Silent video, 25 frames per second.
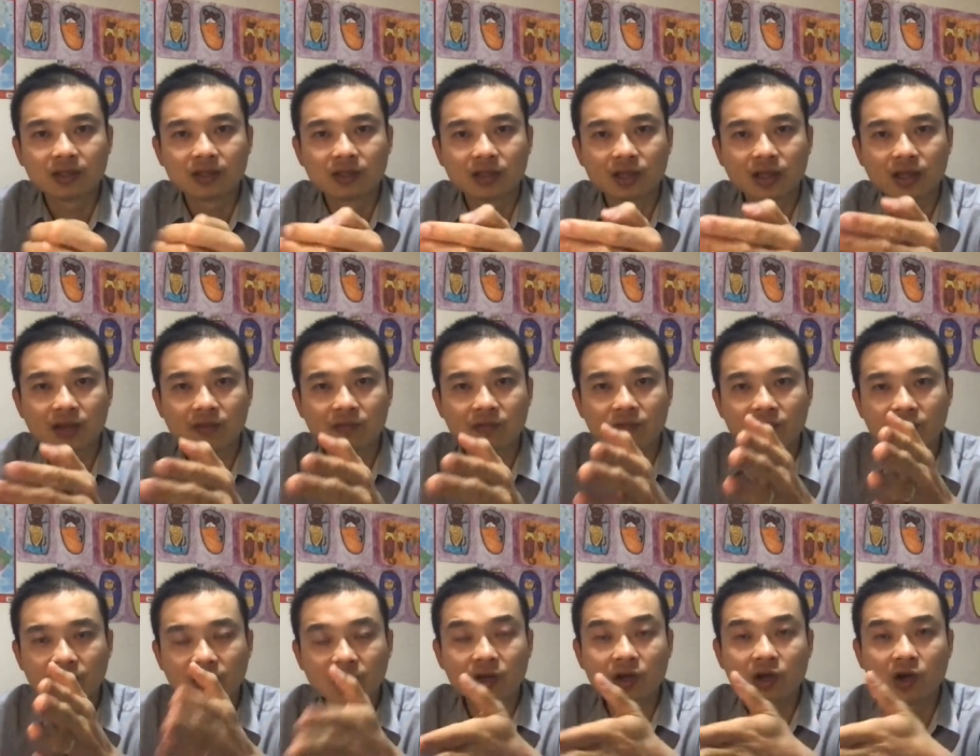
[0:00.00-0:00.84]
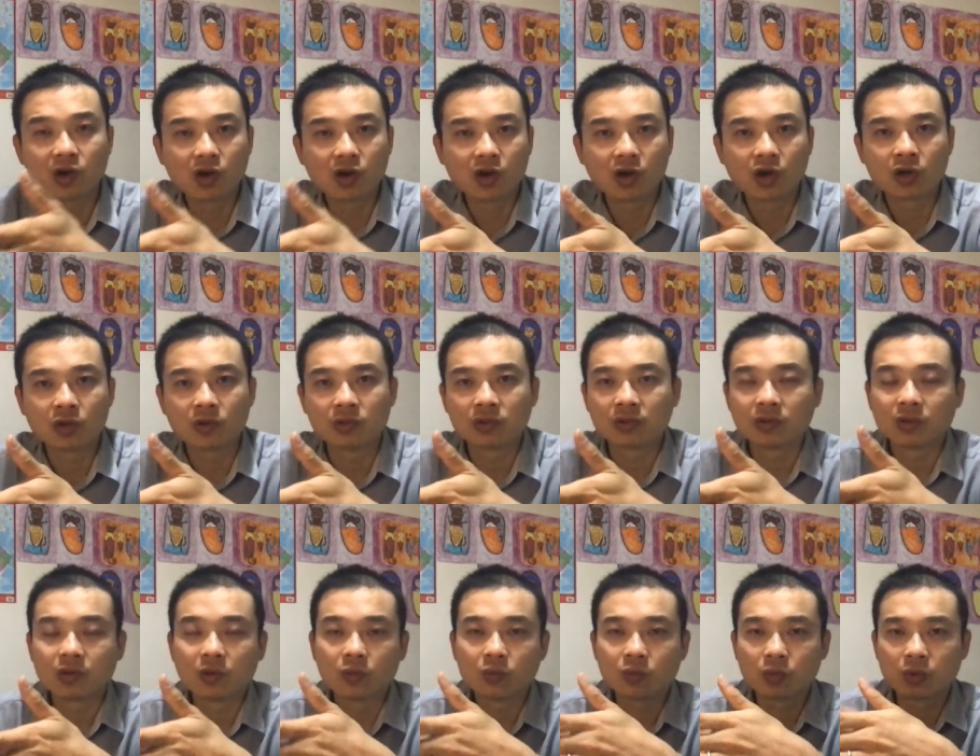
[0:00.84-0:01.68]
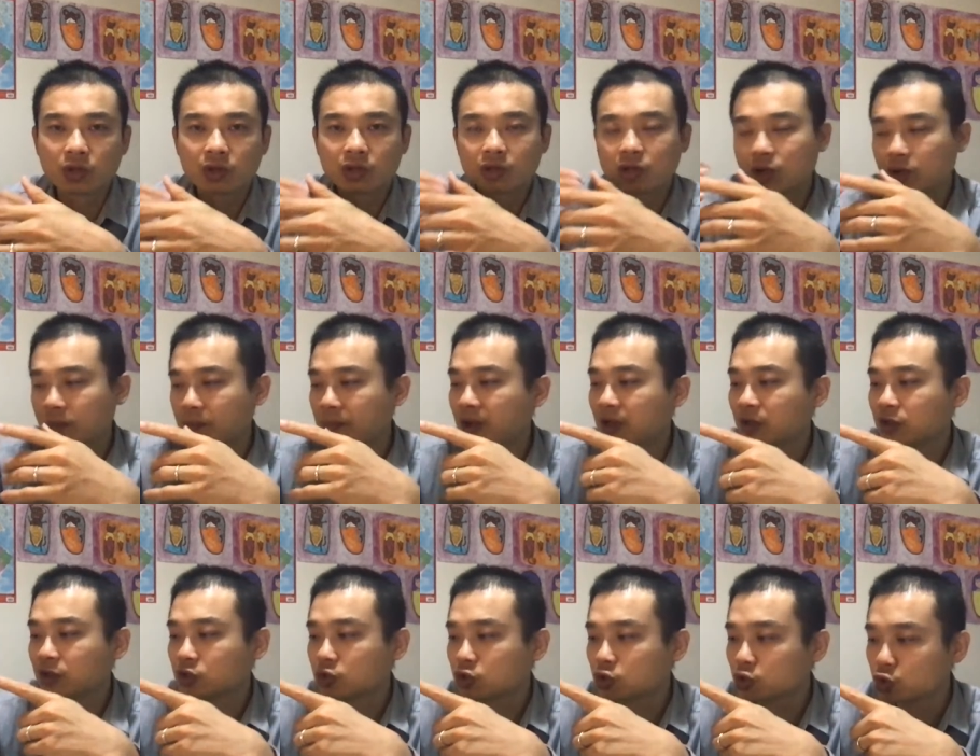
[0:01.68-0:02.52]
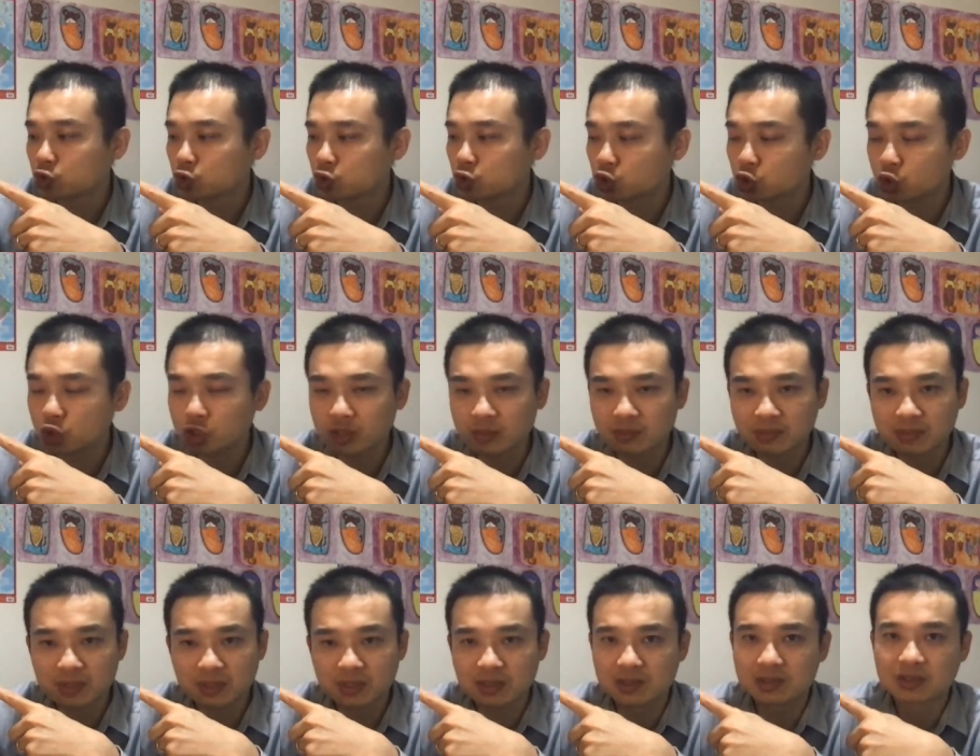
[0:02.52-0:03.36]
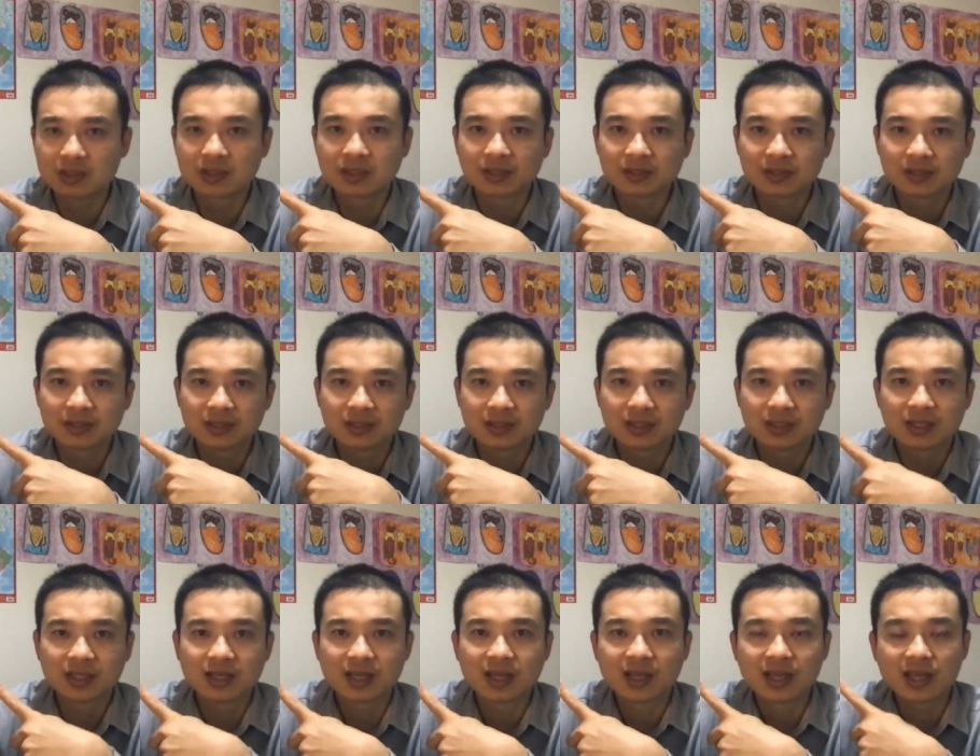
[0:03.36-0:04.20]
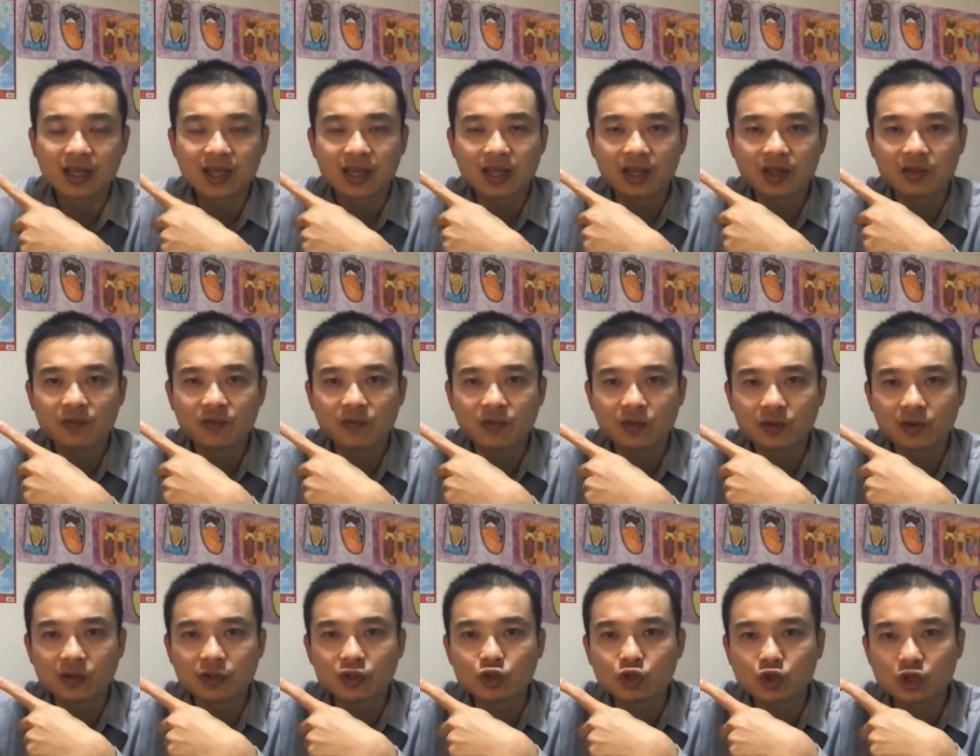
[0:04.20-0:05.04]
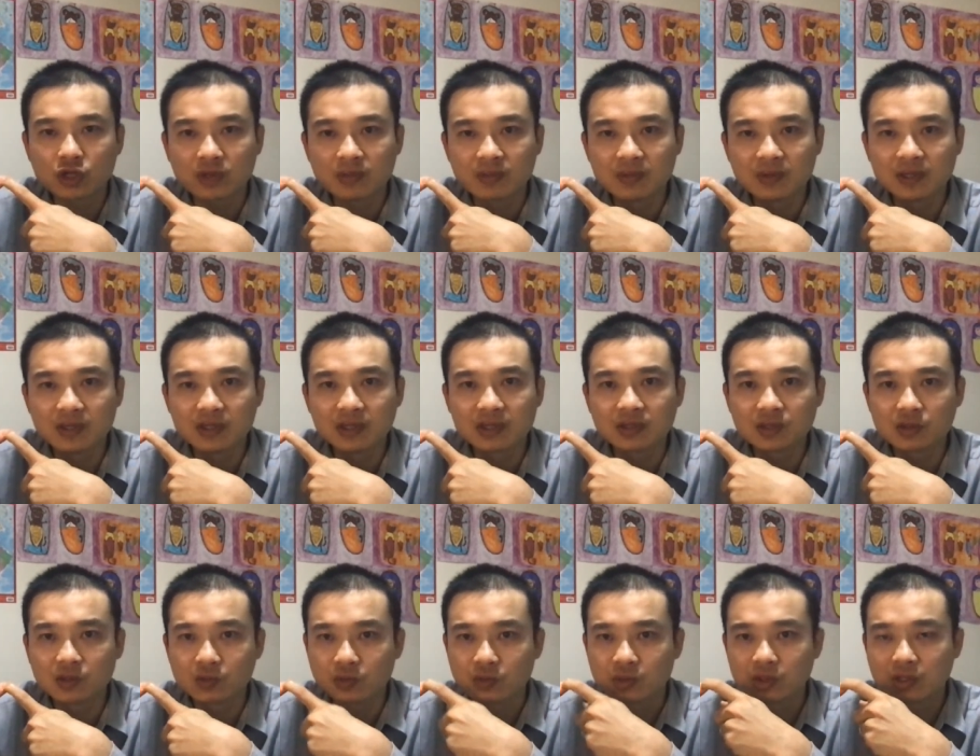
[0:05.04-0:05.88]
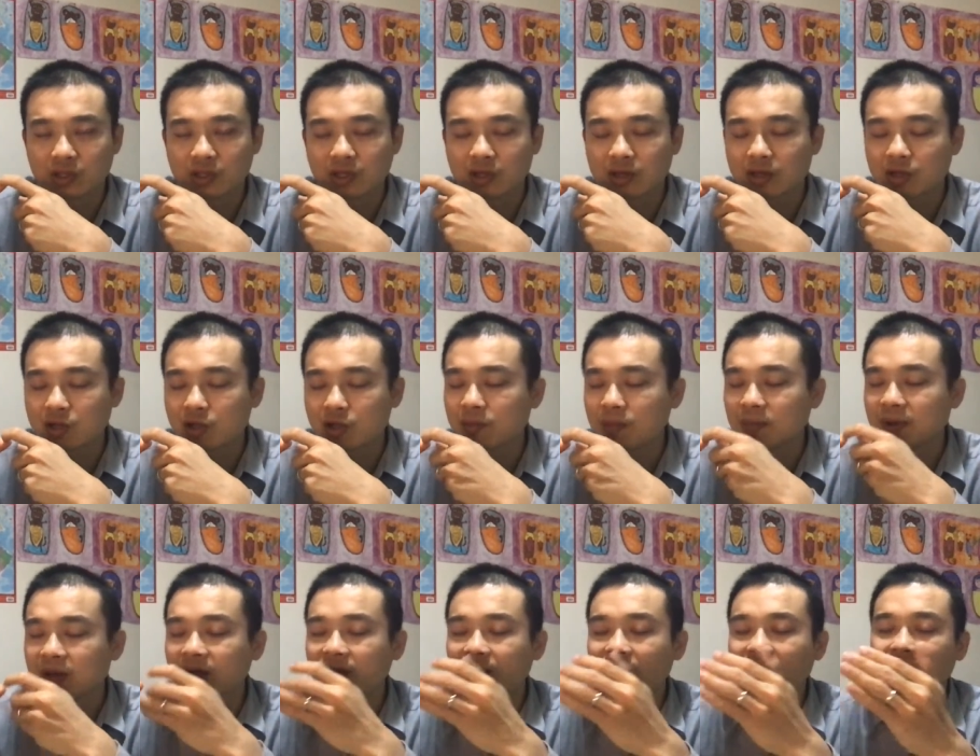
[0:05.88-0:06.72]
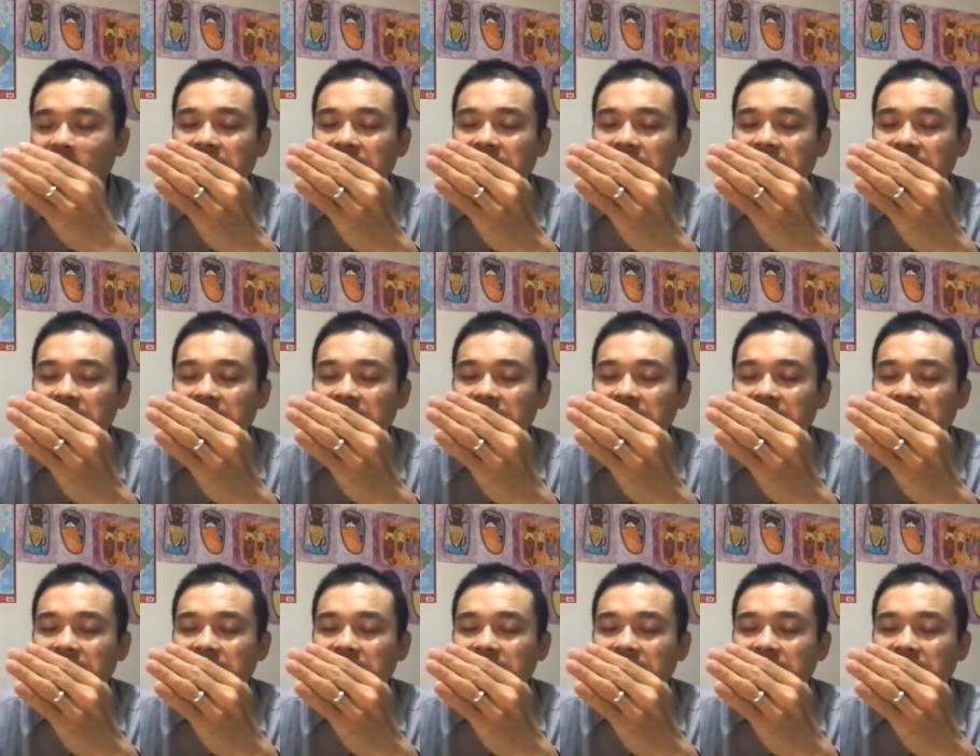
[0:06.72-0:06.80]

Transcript: Then further on we're going to talk about treatments, and for the treatments we're going to talk about